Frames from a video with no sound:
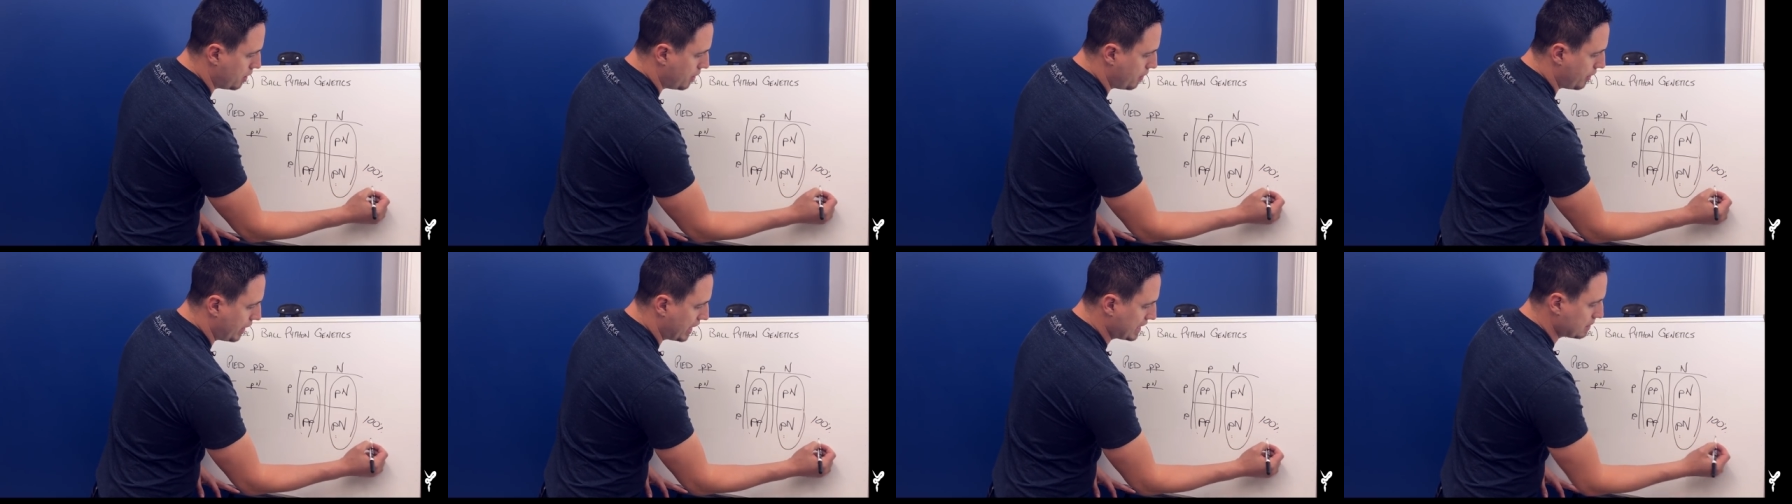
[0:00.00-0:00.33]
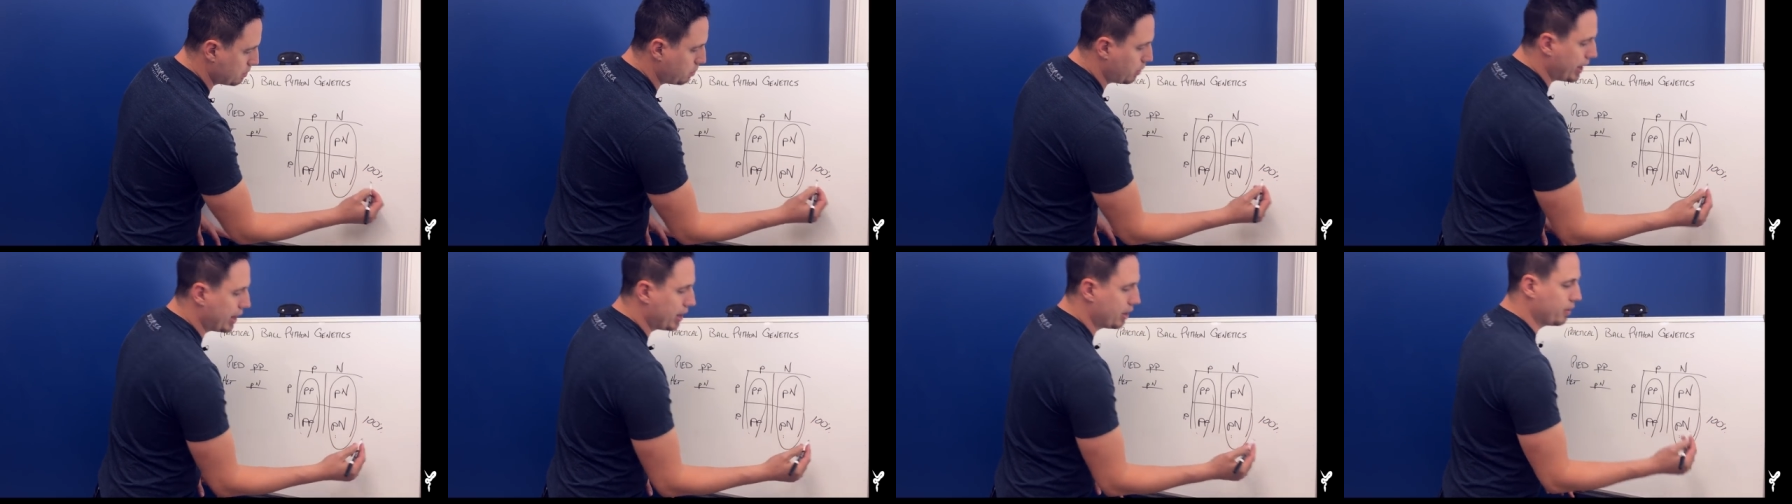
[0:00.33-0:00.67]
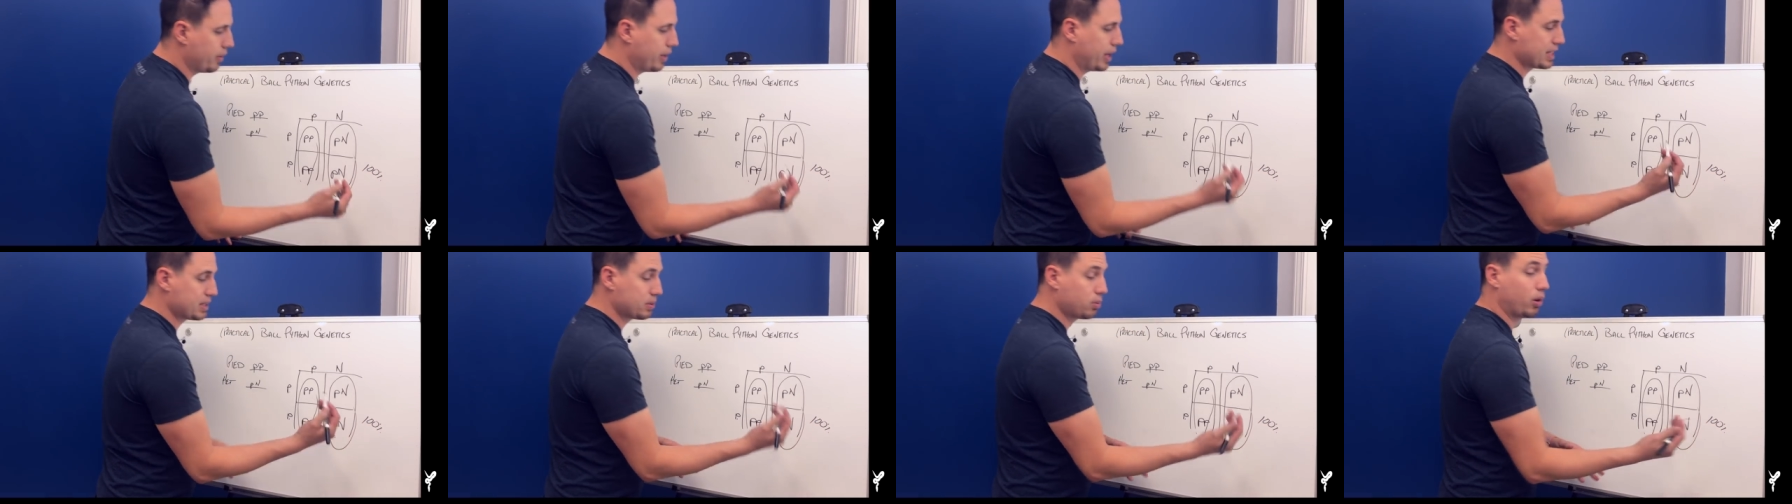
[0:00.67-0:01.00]
That's why,
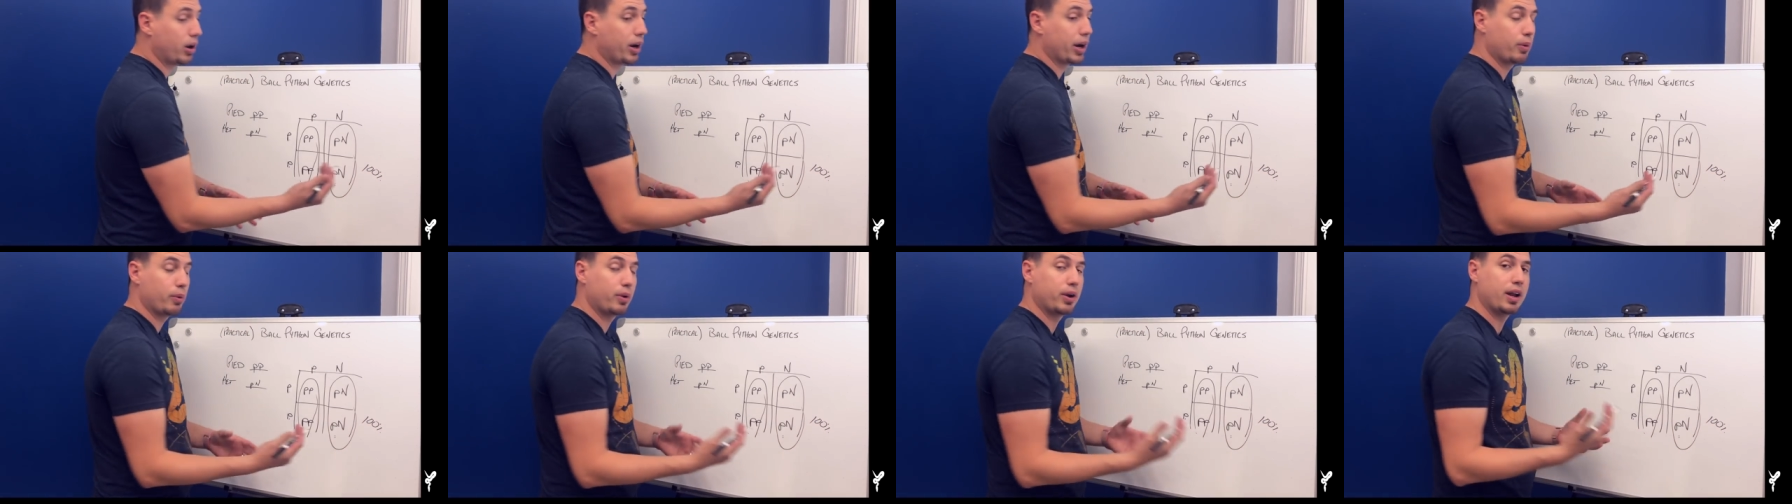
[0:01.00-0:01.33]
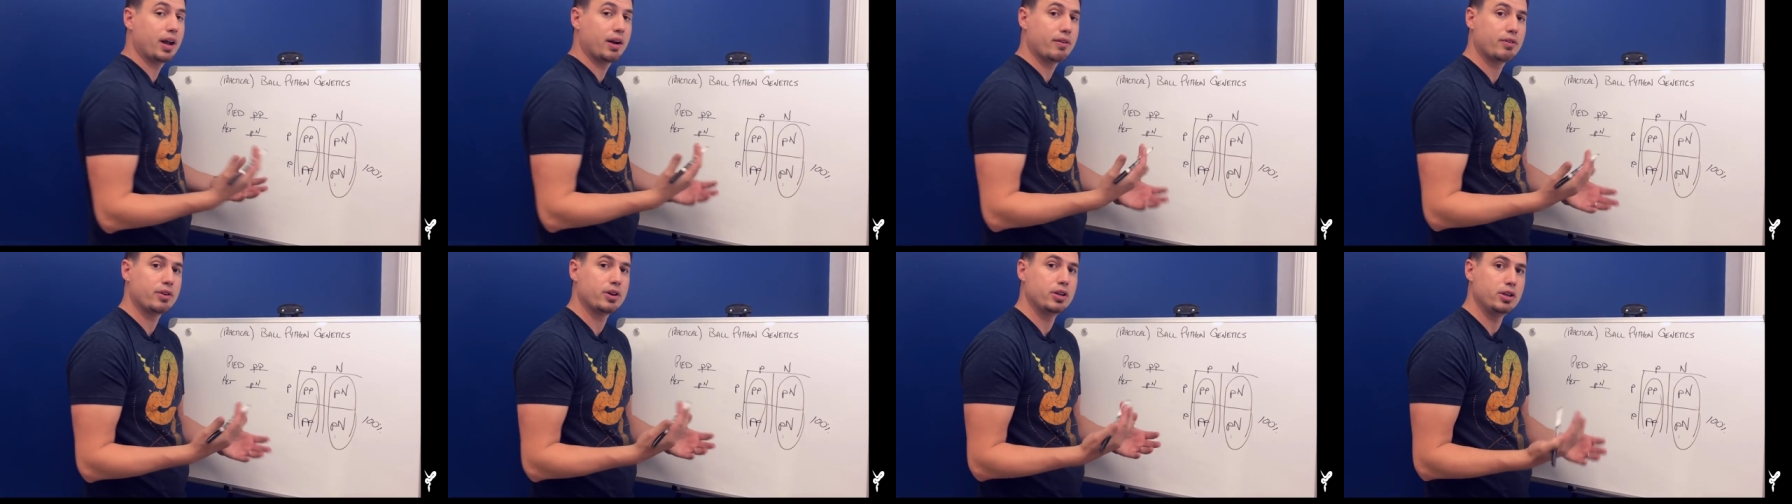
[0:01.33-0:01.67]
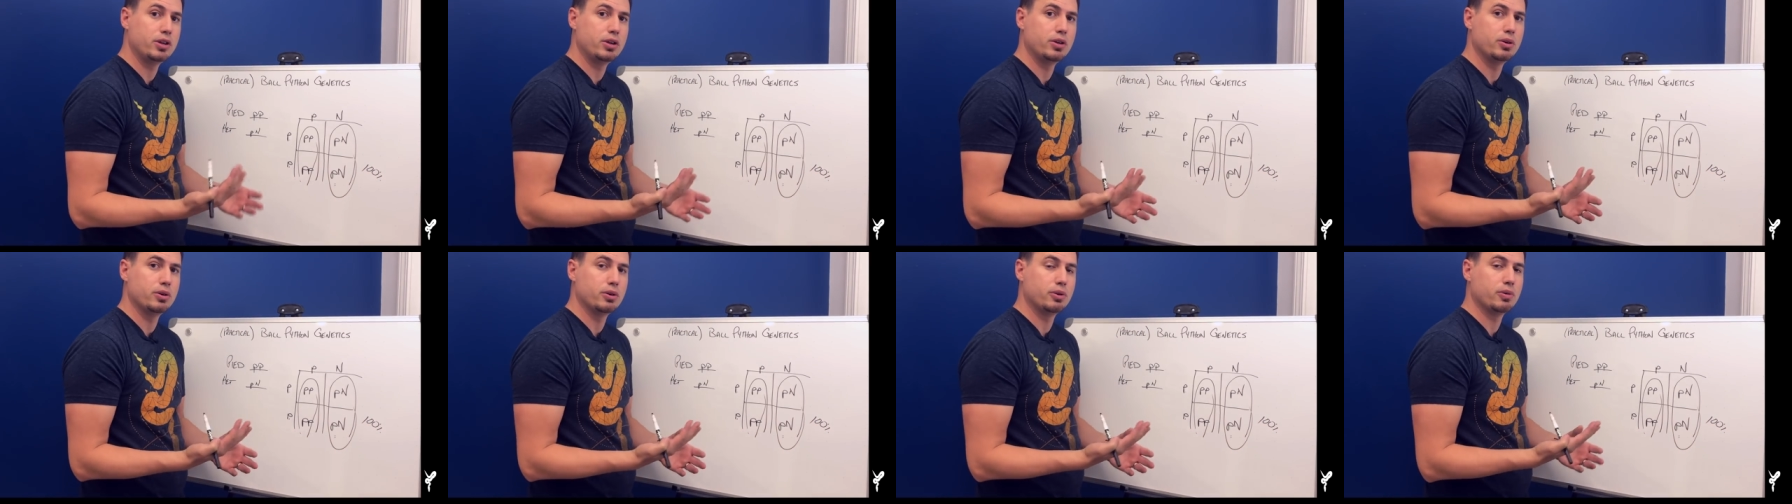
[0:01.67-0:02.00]
that's why whenever
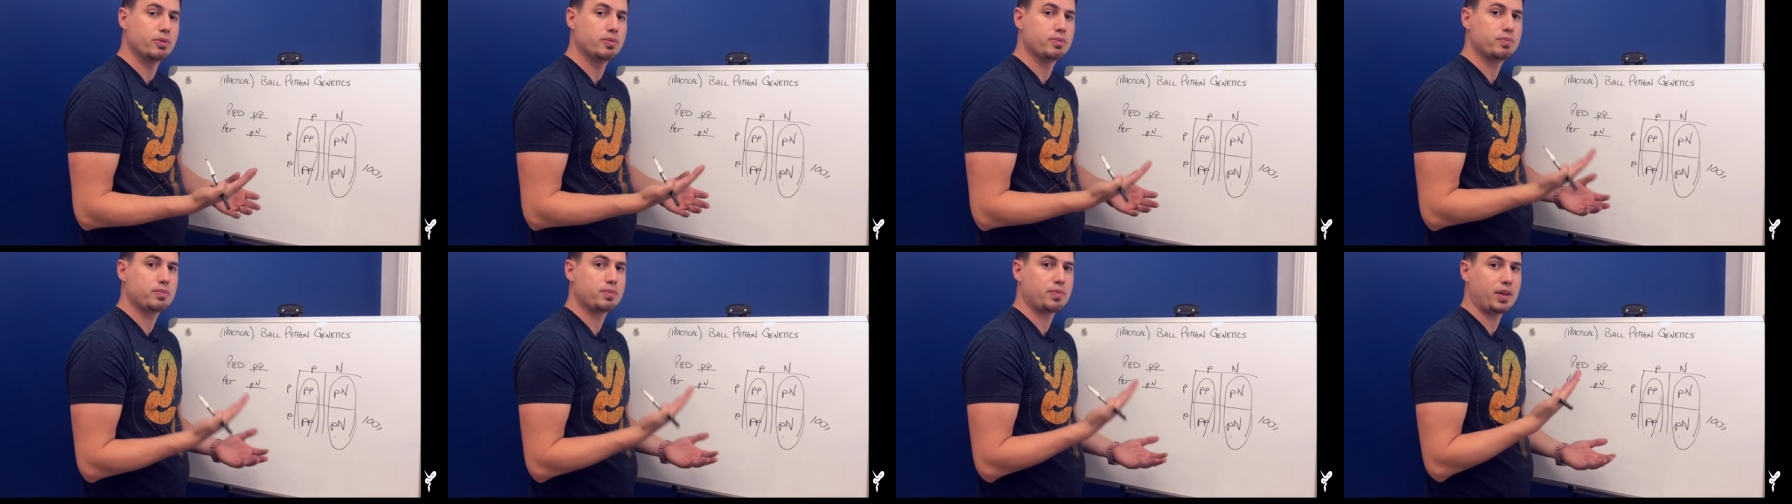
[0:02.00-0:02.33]
you